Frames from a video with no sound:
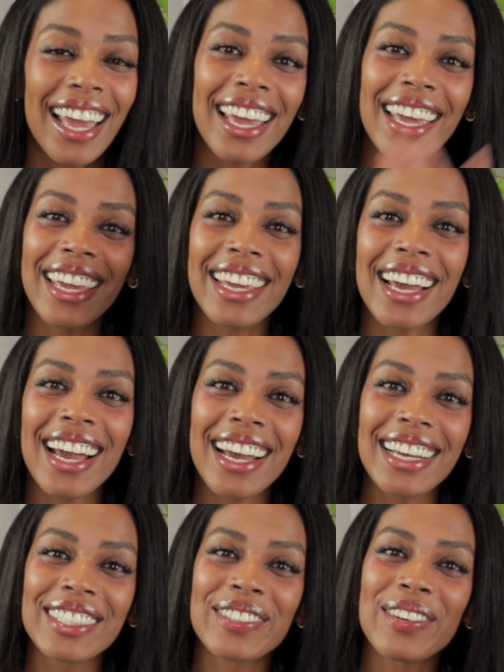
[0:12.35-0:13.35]
Hey
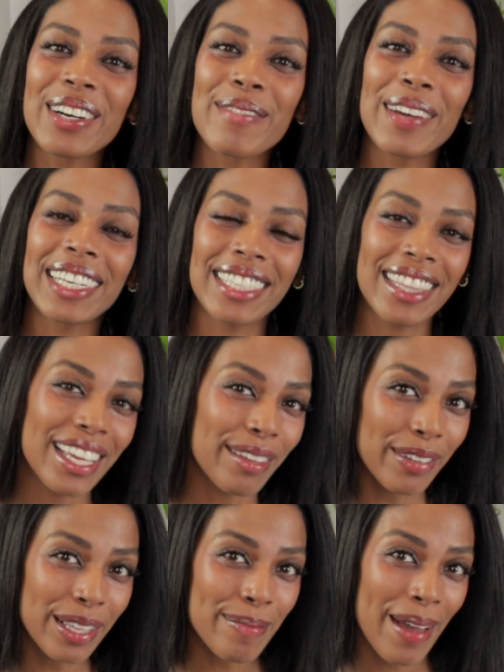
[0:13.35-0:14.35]
guys, welcome back to
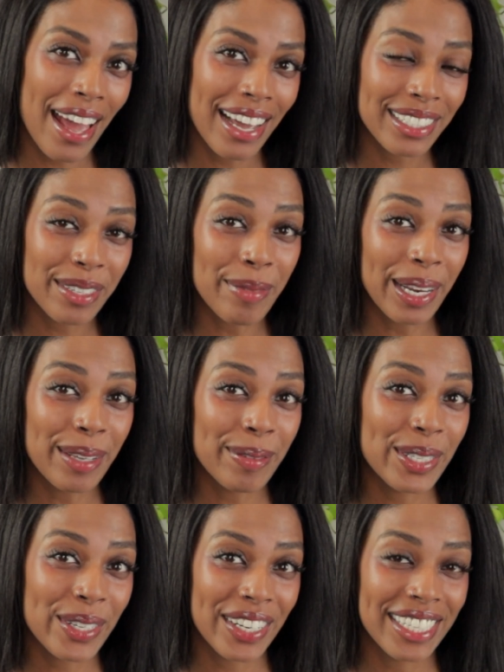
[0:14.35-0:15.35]
Thankfully Packed. My name
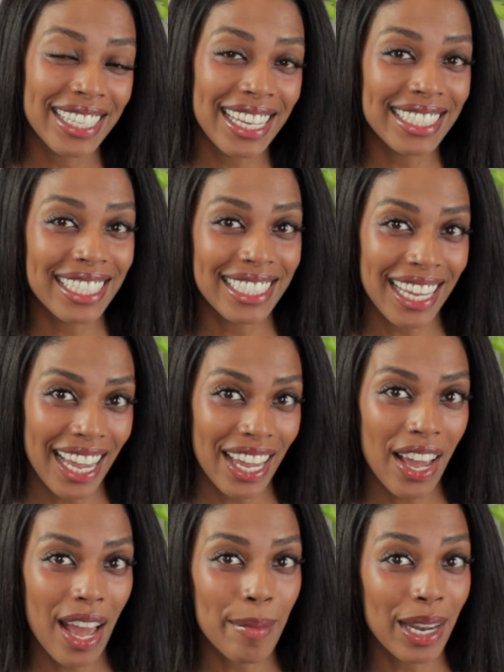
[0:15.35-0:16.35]
is Chris, and
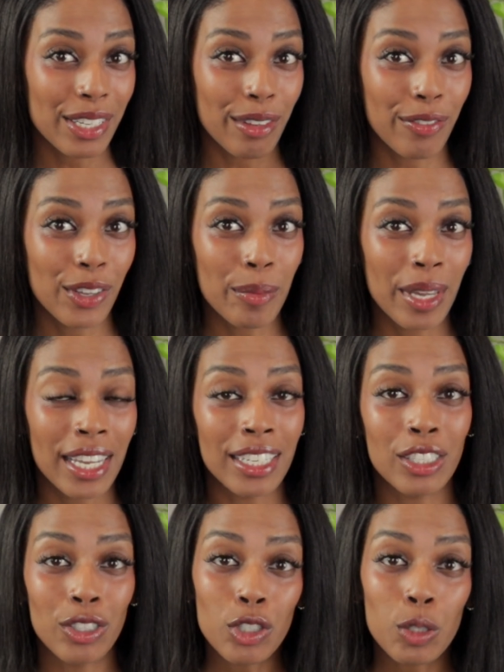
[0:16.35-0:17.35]
today I'm actually filming in
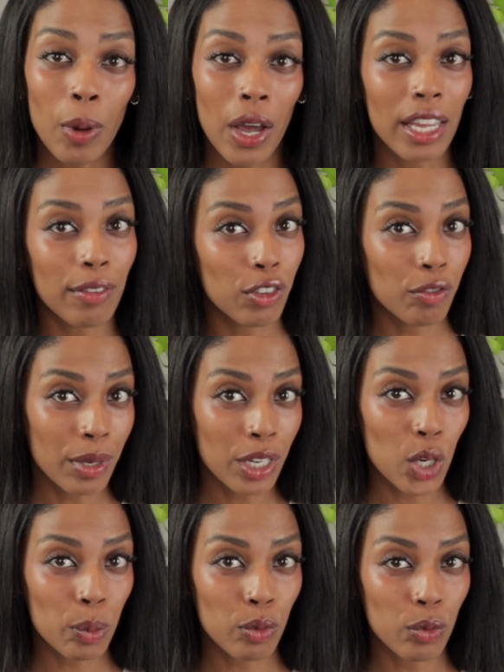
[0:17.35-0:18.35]
a new spot. If you've been
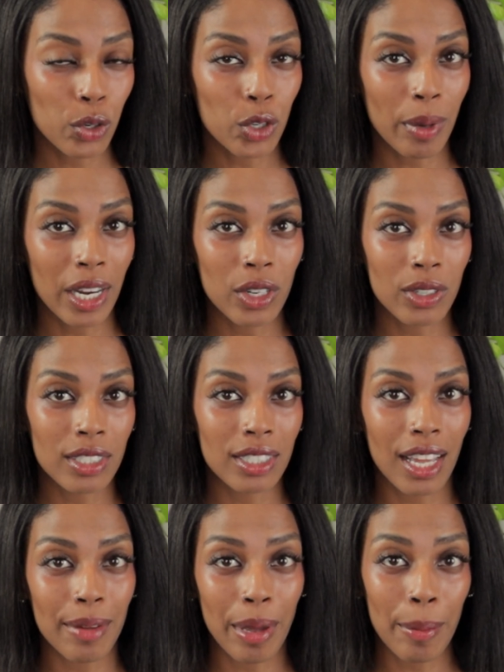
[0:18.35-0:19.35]
here before, you might notice
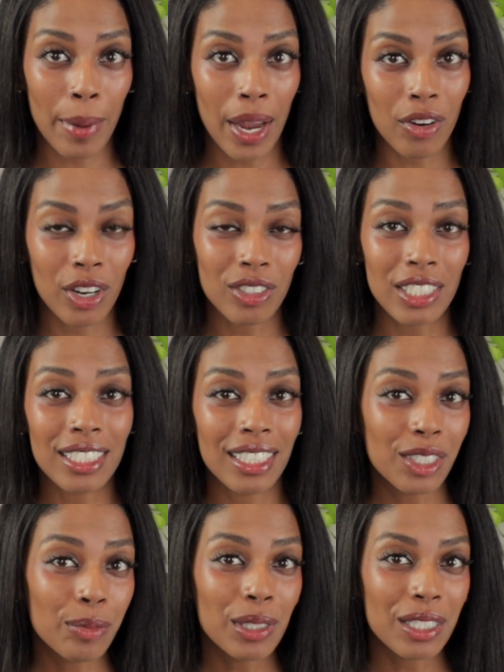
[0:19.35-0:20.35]
that my background is a
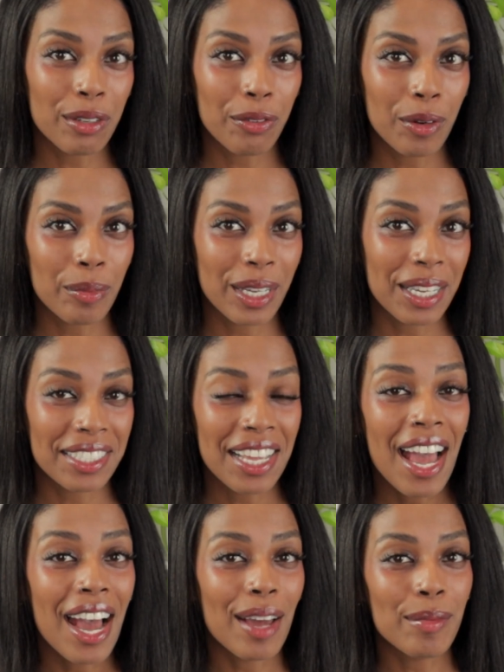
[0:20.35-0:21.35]
little bit different because
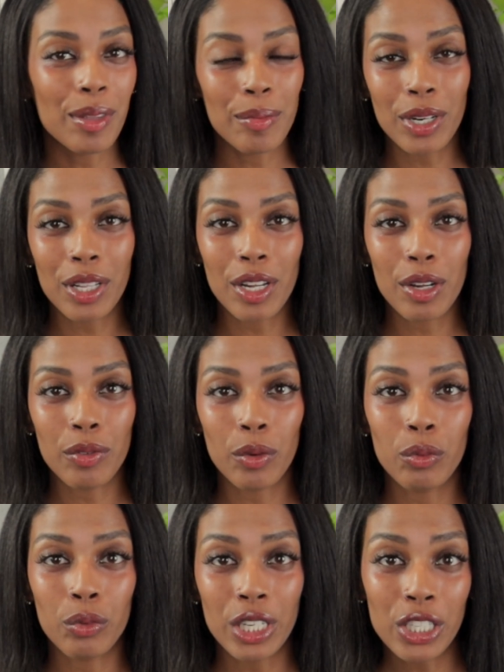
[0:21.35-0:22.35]
I'm in the middle of
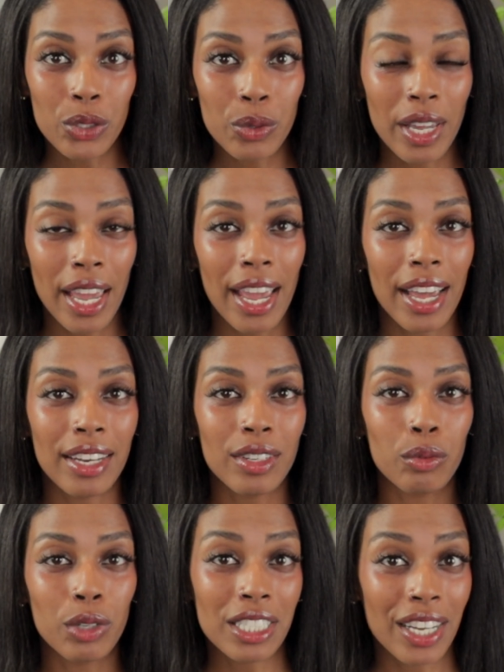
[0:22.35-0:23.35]
redoing and
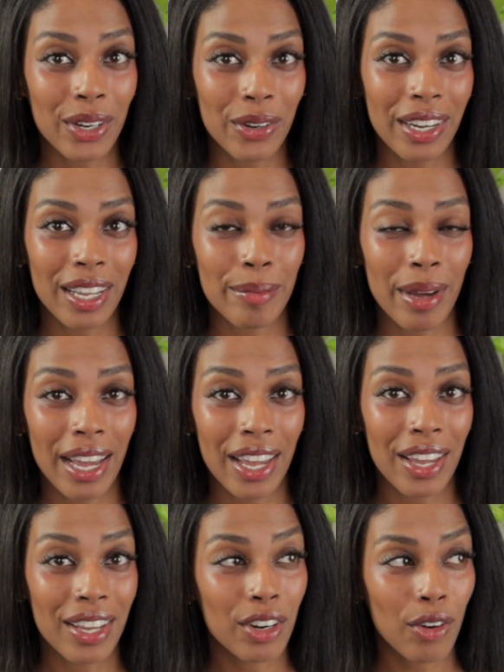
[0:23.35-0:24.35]
redecorating
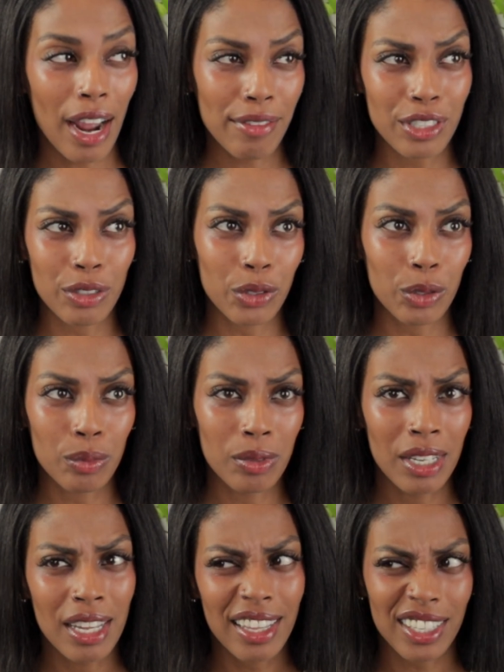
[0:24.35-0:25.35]
my crafting room.
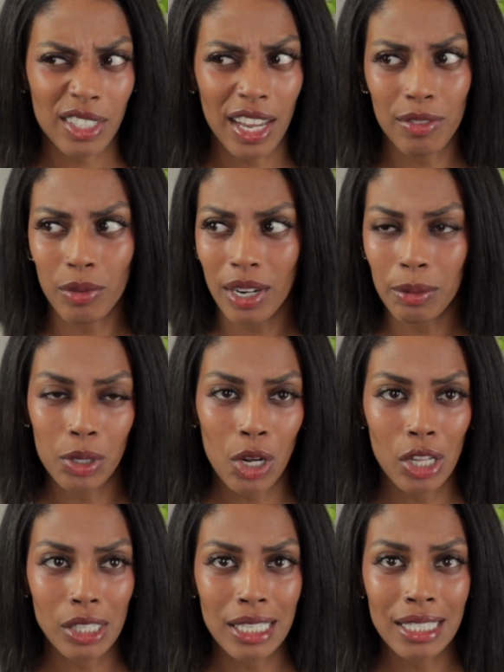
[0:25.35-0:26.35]
That's kind of what I would
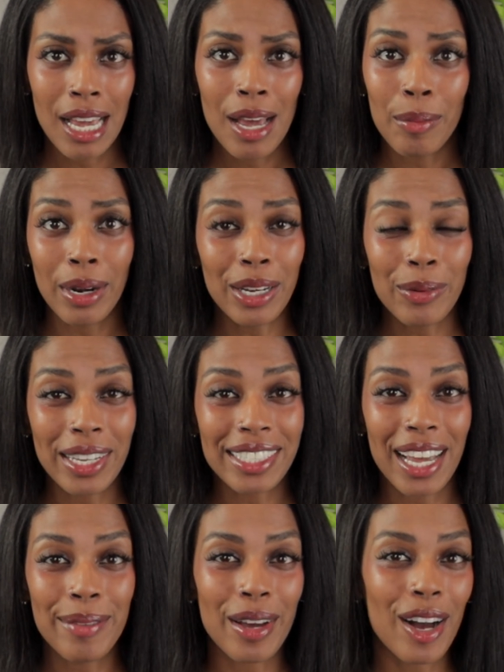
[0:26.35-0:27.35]
call this. But anyways,
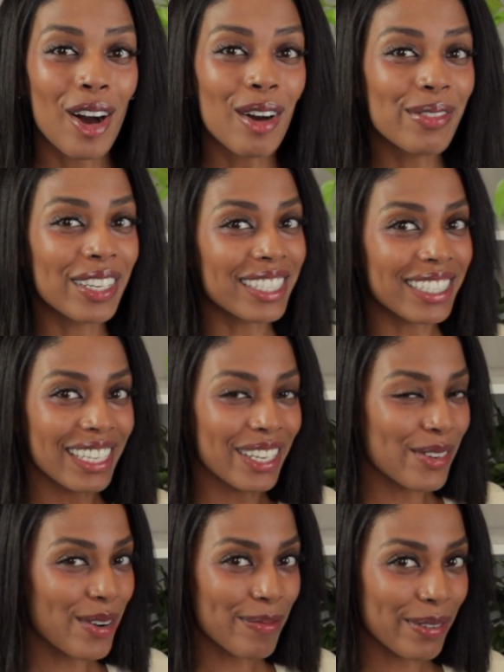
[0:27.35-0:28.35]
I'm obviously
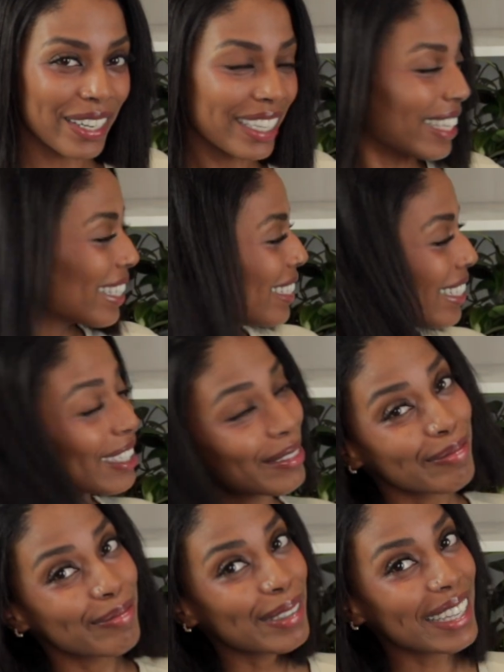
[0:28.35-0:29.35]
incorporating
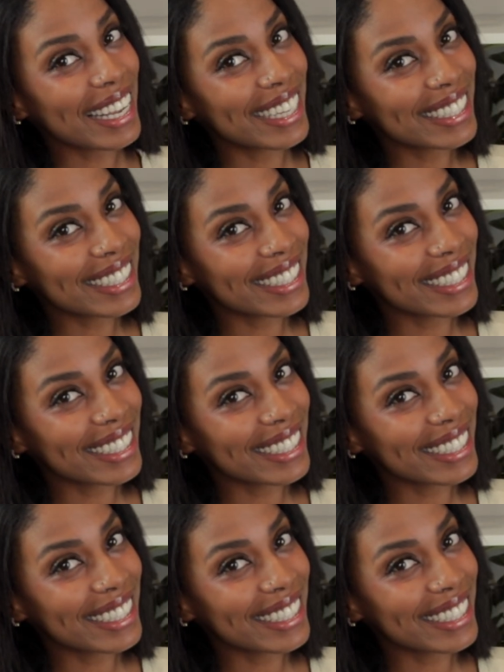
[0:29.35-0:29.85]
plants.